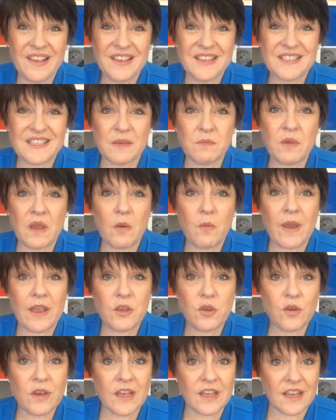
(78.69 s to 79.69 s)
somewhere where
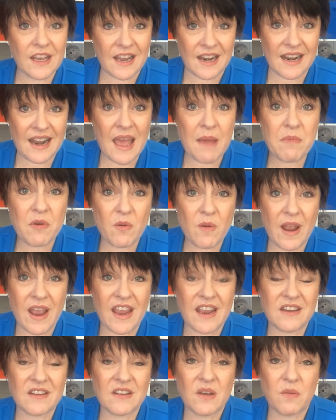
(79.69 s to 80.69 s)
you can
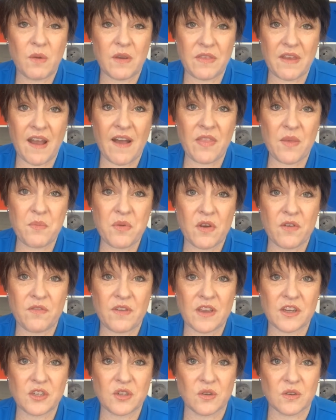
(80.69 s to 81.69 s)
collaborate with other
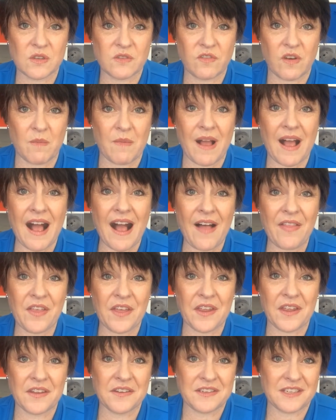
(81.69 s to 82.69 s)
professionals from
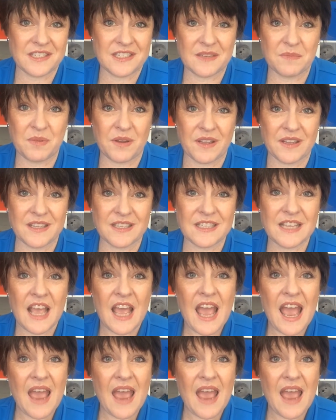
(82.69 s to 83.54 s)
other disciplines